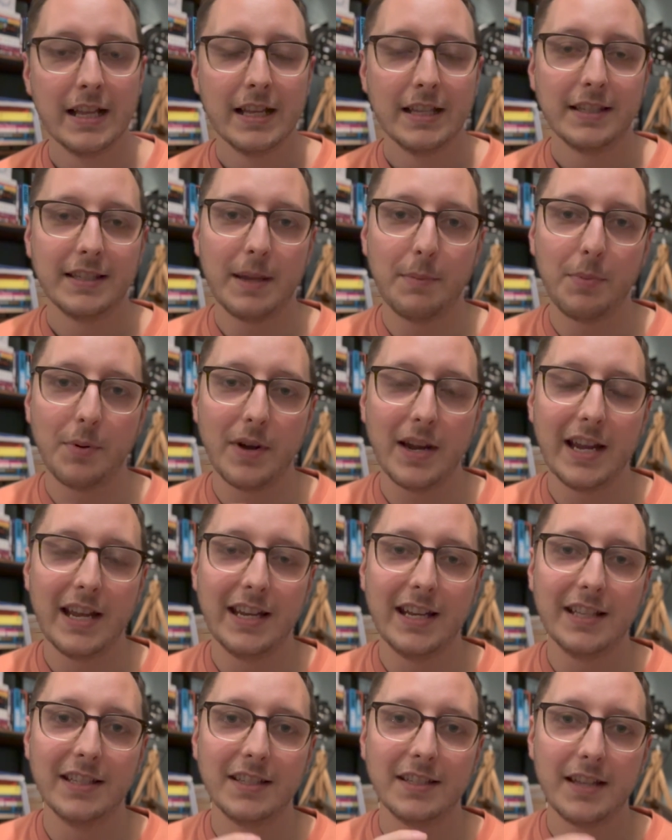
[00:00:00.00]
separated
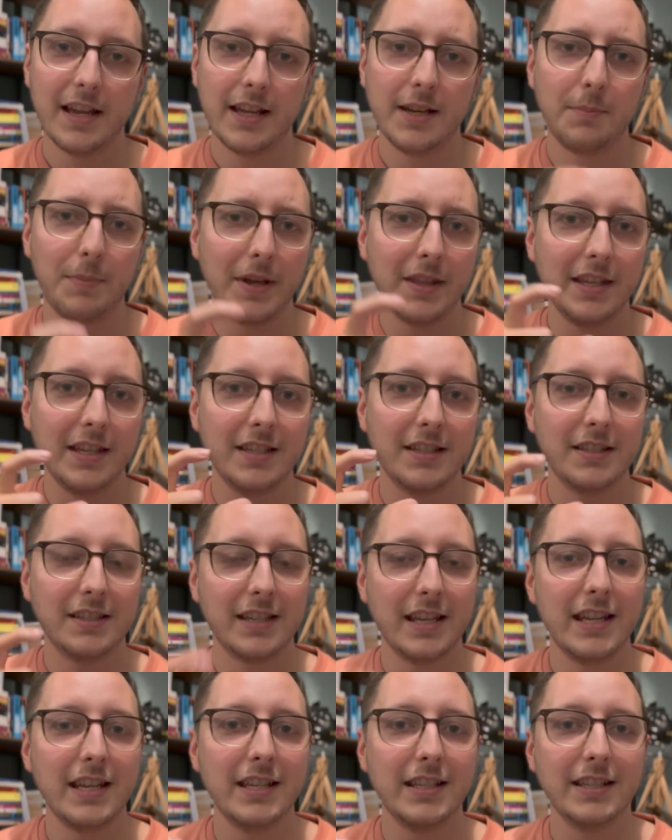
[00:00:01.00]
instead by these
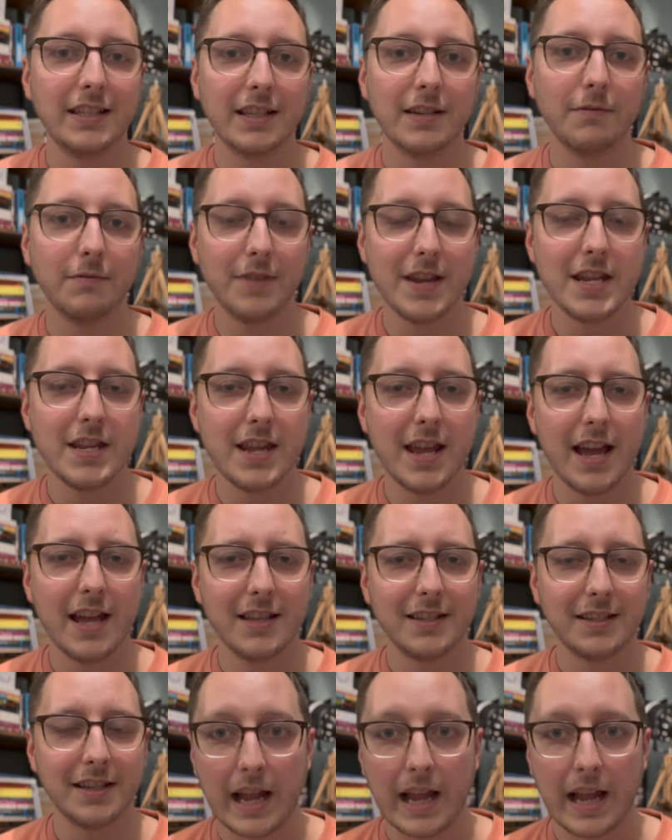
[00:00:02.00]
scenes and vignettes.